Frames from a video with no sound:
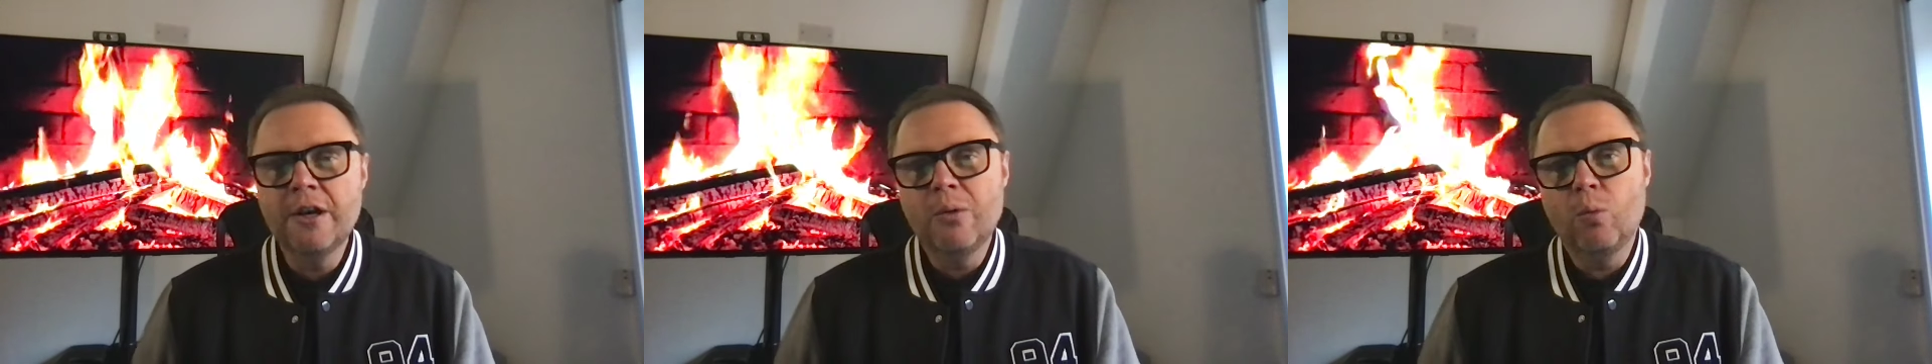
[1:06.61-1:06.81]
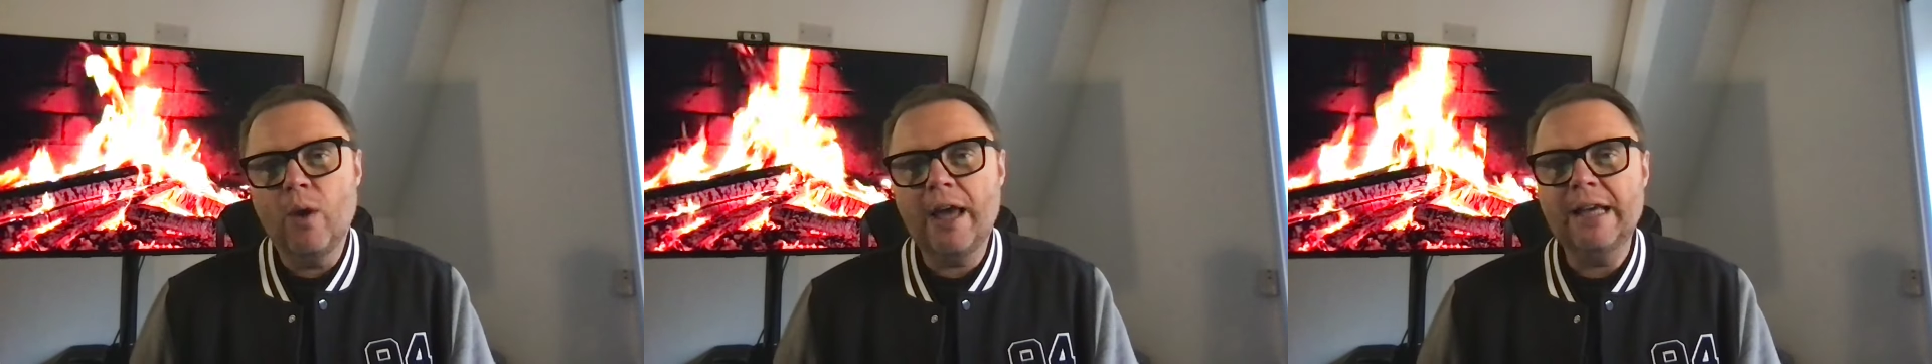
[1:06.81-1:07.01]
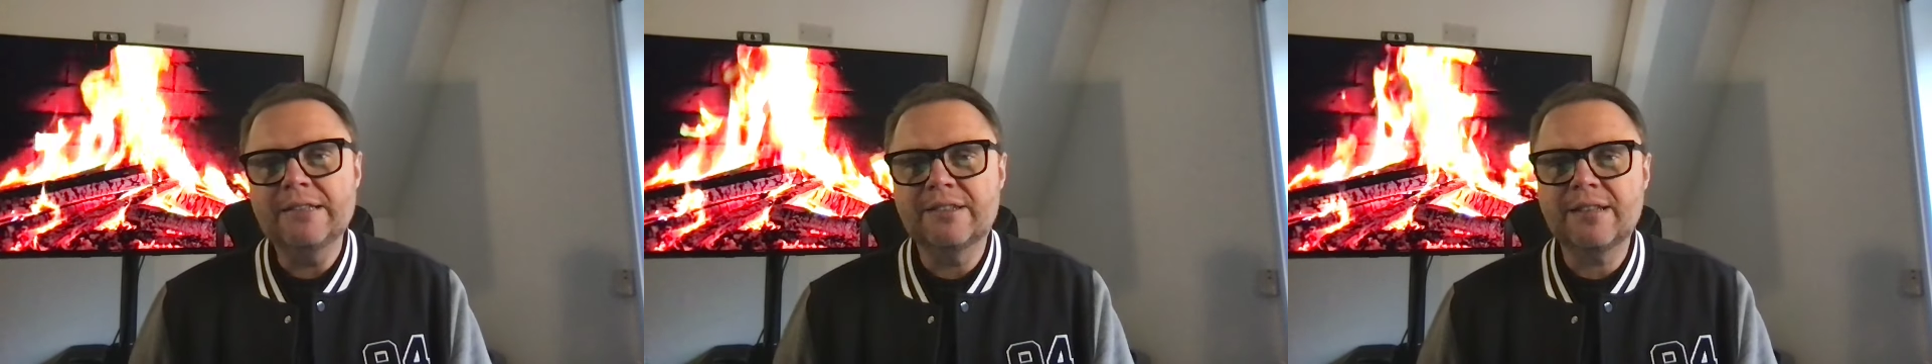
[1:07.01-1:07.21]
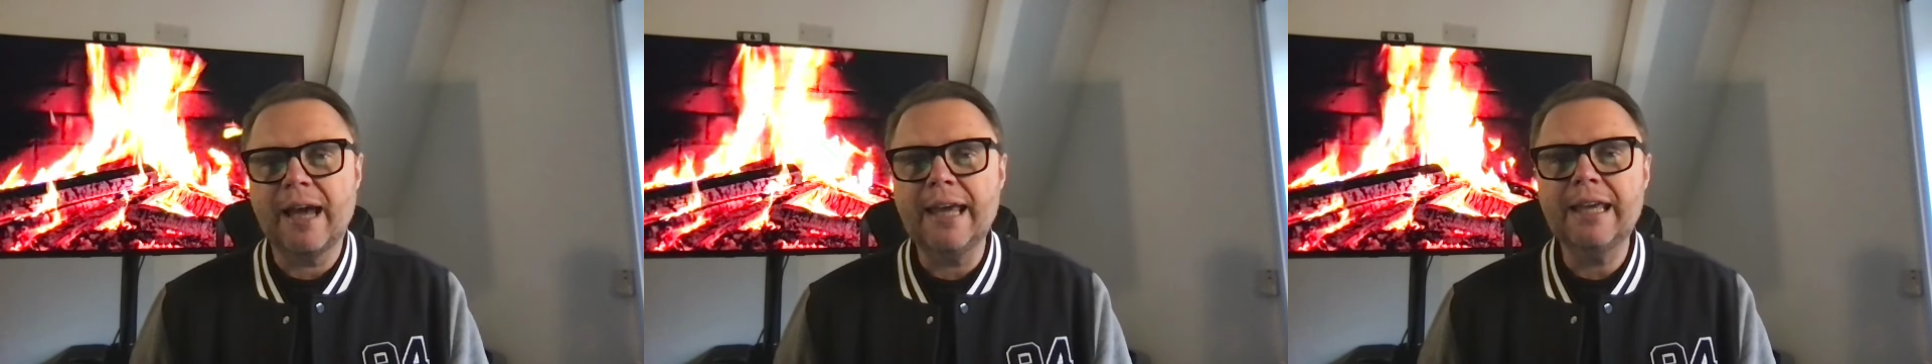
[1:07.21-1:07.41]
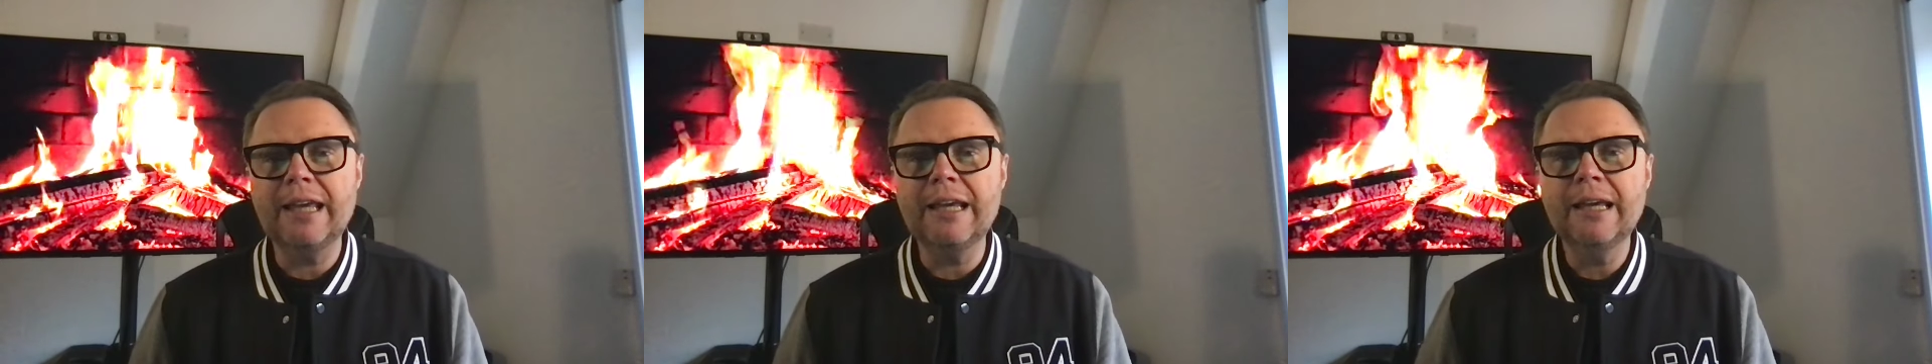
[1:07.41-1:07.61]
where he's
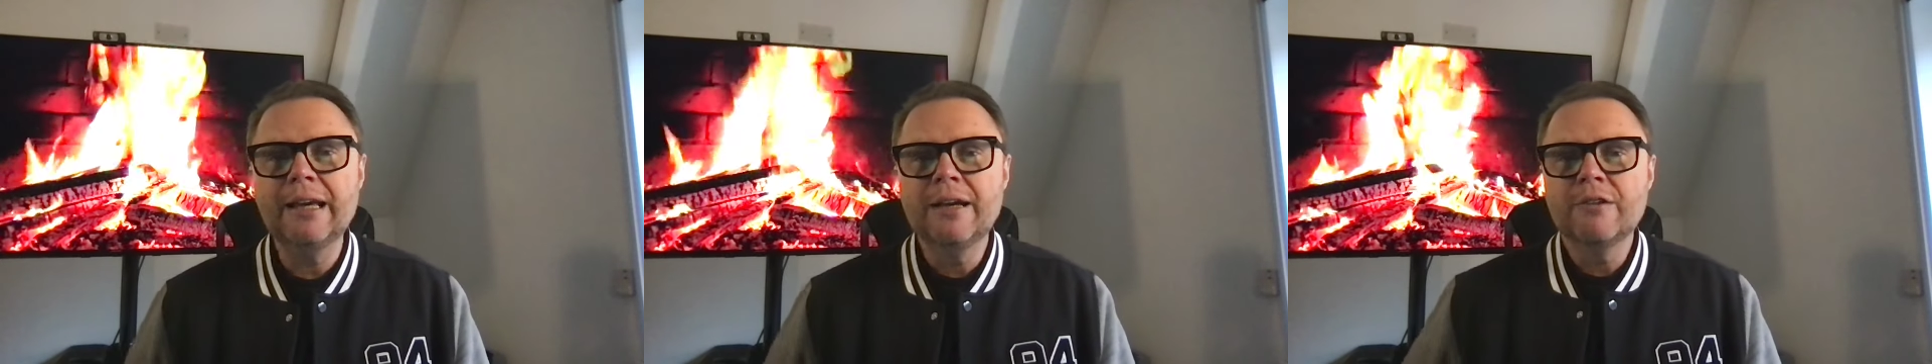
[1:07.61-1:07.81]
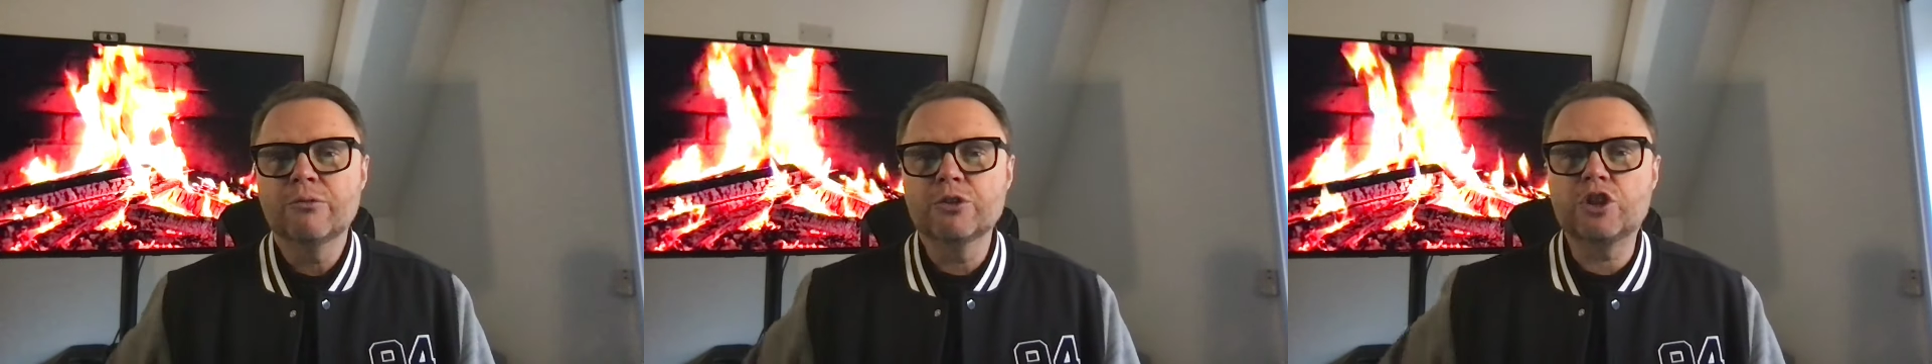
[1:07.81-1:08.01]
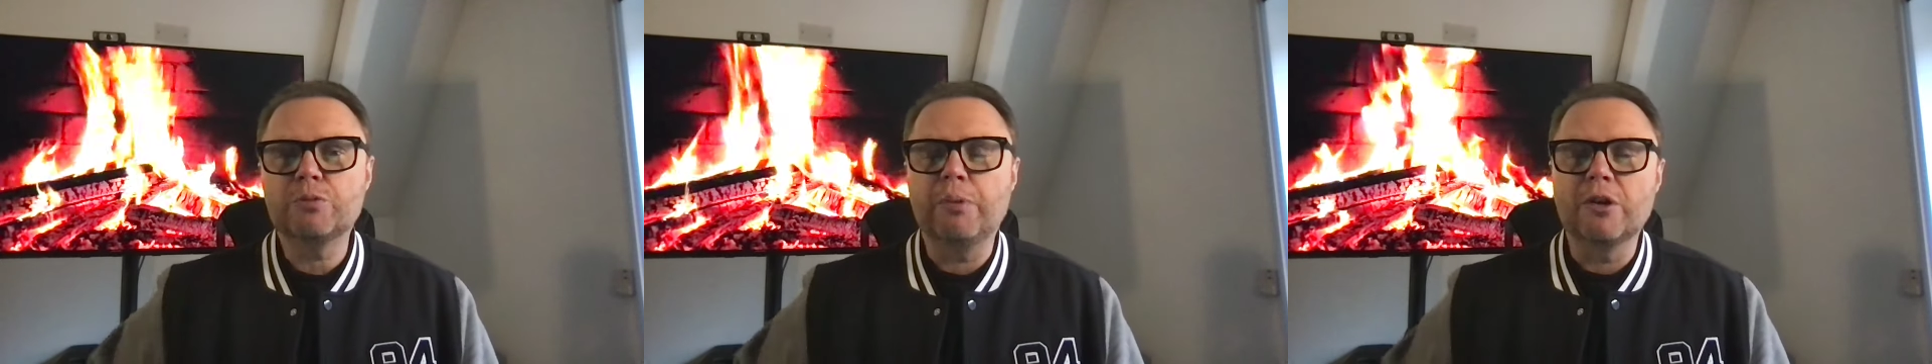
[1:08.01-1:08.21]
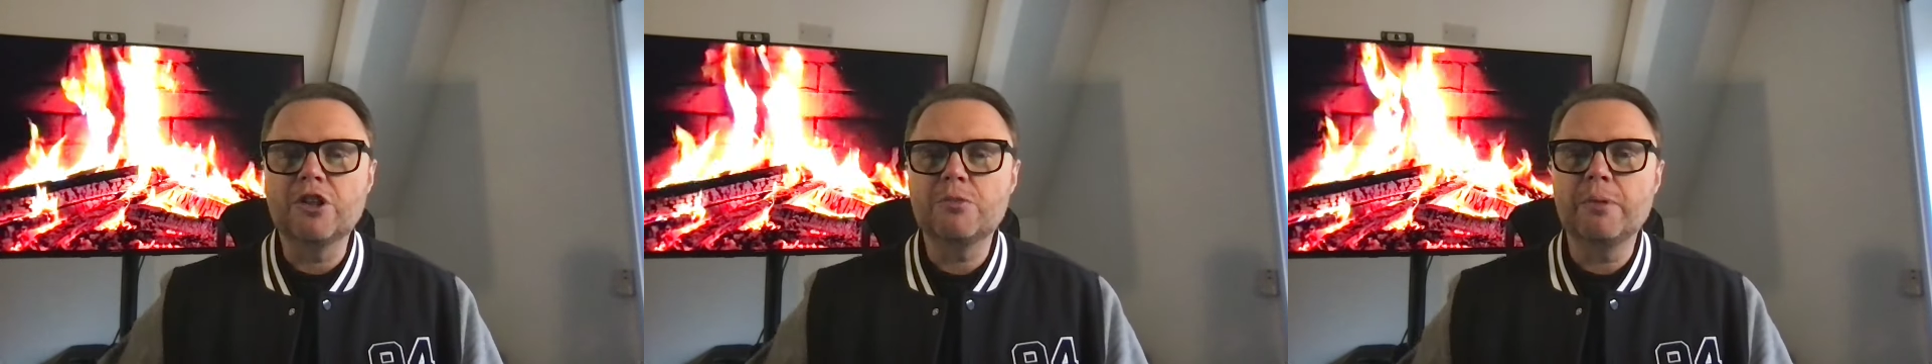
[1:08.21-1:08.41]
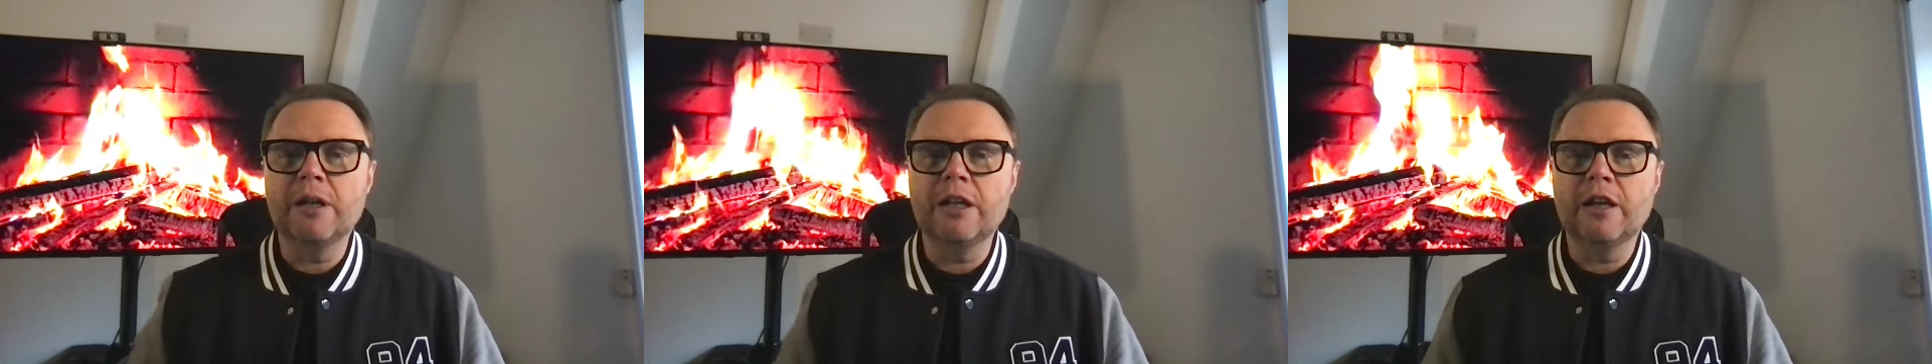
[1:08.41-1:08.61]
taking
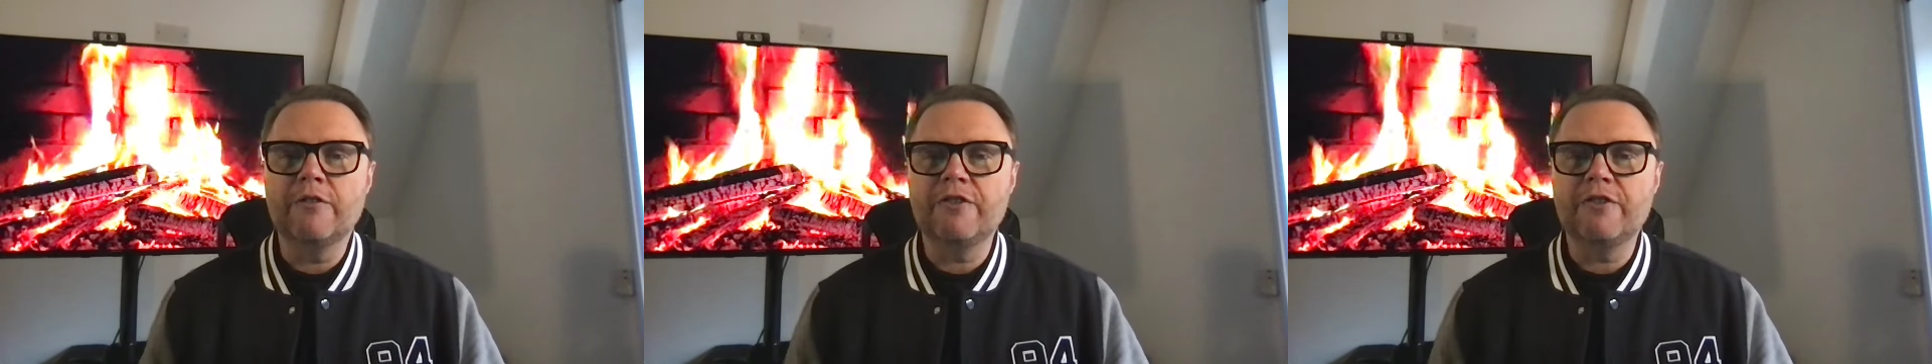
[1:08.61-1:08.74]
responsibility